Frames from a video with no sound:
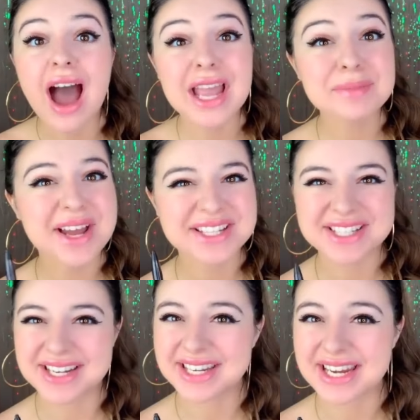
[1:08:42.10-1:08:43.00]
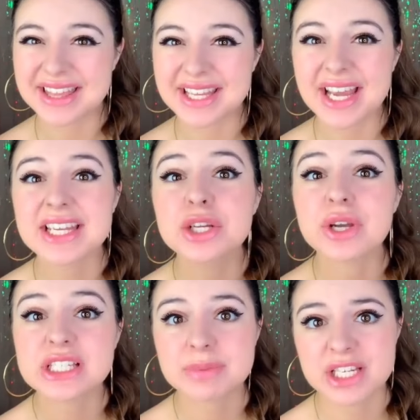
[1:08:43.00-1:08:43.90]
I am not signing anything until
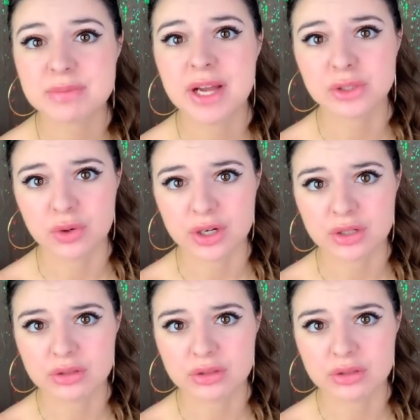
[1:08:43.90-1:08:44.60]
I speak to my lawyer.